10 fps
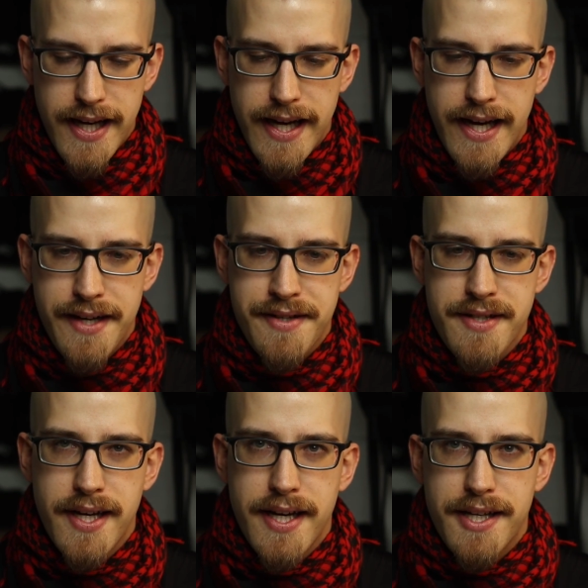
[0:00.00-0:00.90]

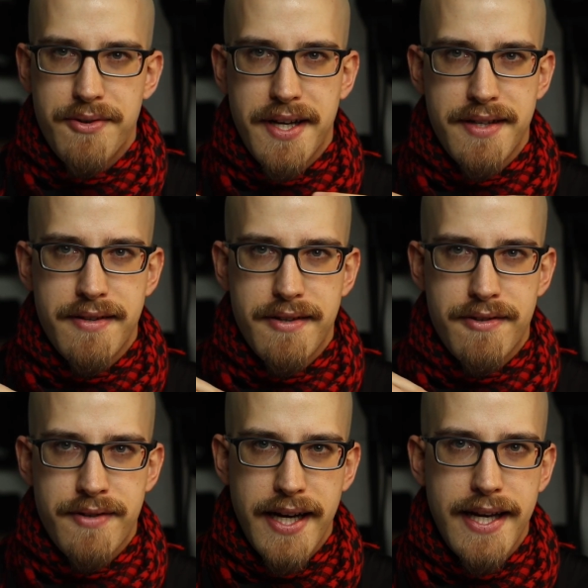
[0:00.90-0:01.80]
and you can
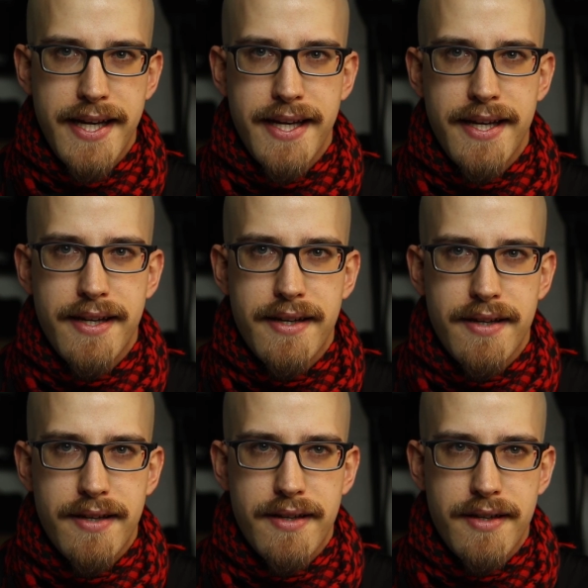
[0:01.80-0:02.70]
really
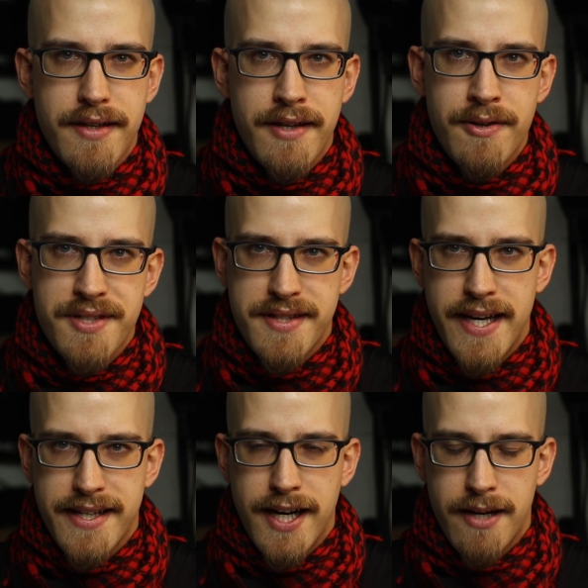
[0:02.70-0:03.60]
use
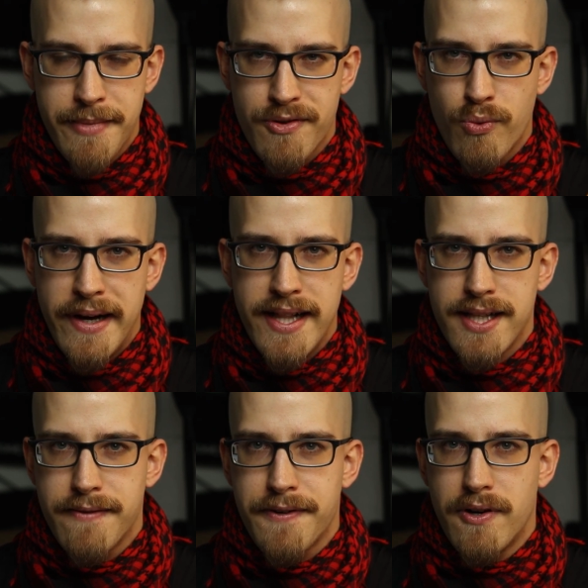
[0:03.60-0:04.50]
that garment
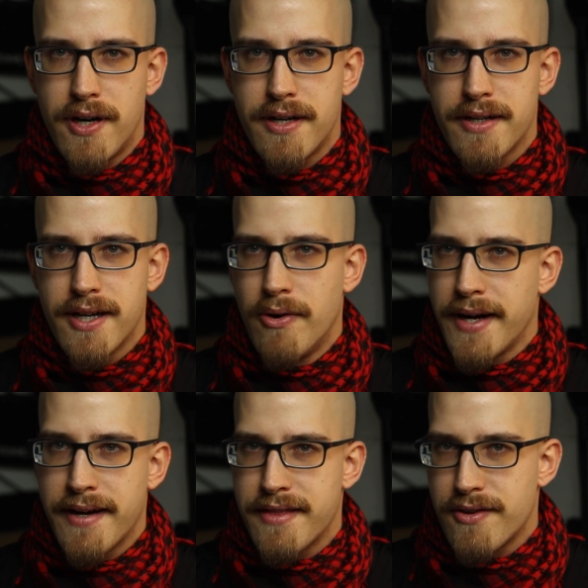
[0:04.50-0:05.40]
well if you are
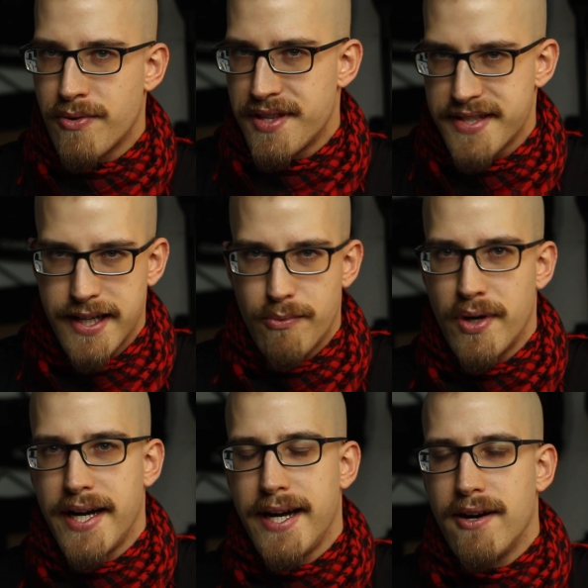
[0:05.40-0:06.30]
going through the
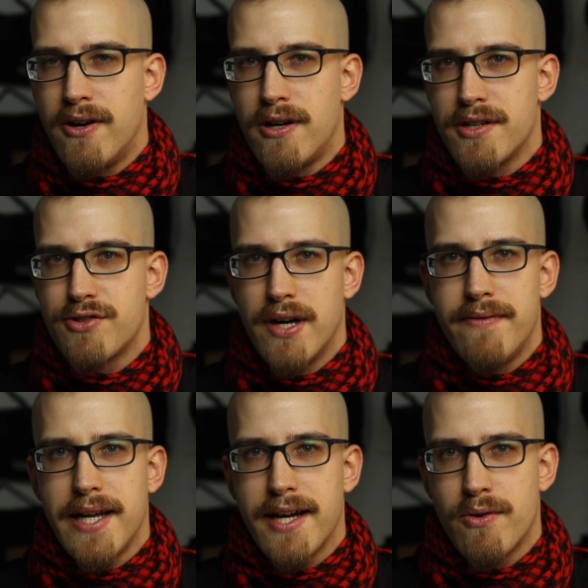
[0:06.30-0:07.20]
subway or
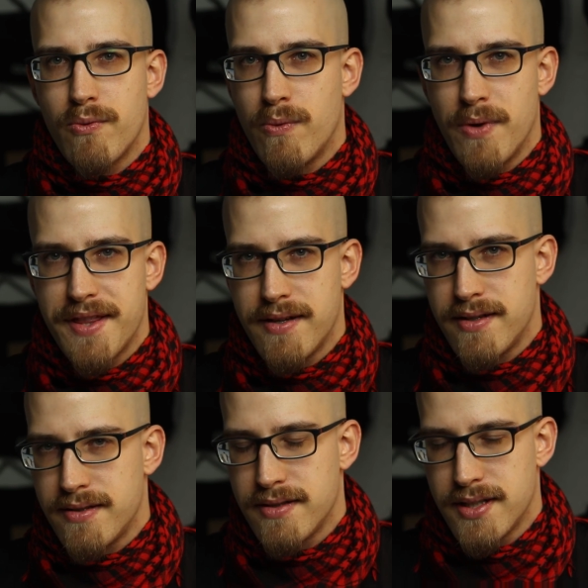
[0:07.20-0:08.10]
traveling with
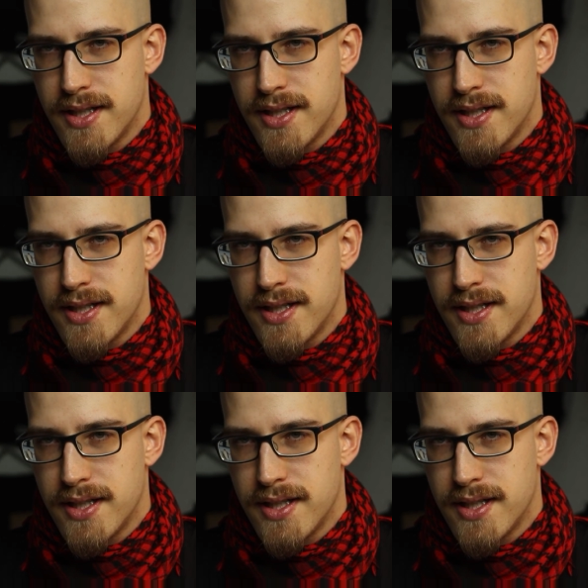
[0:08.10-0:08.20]
a